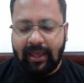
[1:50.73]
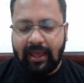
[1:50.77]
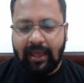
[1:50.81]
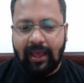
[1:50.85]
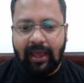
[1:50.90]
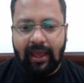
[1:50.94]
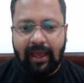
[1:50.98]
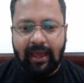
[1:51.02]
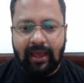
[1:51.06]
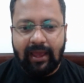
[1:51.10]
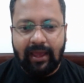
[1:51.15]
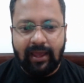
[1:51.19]

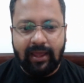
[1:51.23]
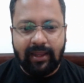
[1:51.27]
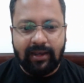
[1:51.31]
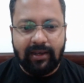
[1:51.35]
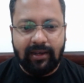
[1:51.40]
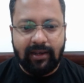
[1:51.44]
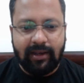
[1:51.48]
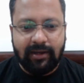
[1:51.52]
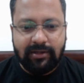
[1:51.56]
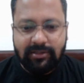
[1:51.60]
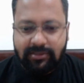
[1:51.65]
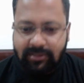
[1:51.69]
and
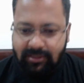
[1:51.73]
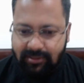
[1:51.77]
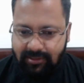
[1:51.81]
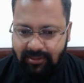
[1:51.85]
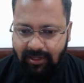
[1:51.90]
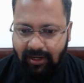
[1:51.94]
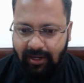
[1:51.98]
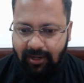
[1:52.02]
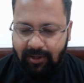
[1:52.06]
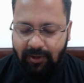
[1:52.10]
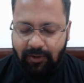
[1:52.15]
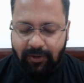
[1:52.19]
let's
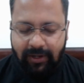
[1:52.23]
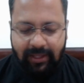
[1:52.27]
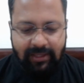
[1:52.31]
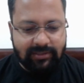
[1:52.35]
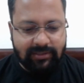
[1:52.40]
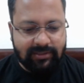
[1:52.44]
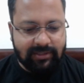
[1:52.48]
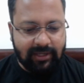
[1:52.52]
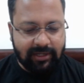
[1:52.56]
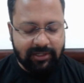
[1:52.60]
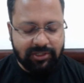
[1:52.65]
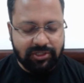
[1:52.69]
start today's
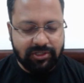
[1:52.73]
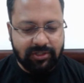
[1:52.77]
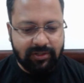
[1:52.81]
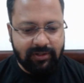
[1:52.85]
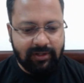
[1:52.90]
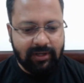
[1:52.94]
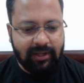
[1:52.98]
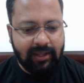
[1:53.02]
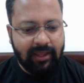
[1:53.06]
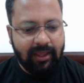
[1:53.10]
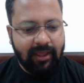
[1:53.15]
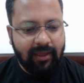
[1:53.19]

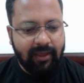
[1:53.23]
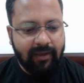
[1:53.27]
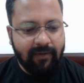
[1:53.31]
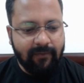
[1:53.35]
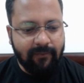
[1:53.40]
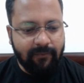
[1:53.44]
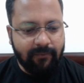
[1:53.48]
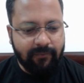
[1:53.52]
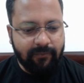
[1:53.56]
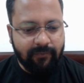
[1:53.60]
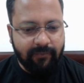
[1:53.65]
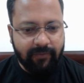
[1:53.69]
session
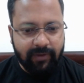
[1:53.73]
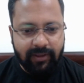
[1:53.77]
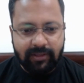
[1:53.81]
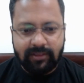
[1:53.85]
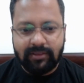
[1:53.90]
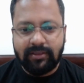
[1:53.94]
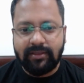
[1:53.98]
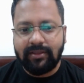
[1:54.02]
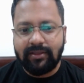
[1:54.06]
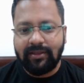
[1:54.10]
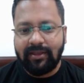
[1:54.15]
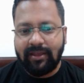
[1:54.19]

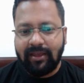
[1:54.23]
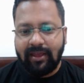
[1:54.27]
with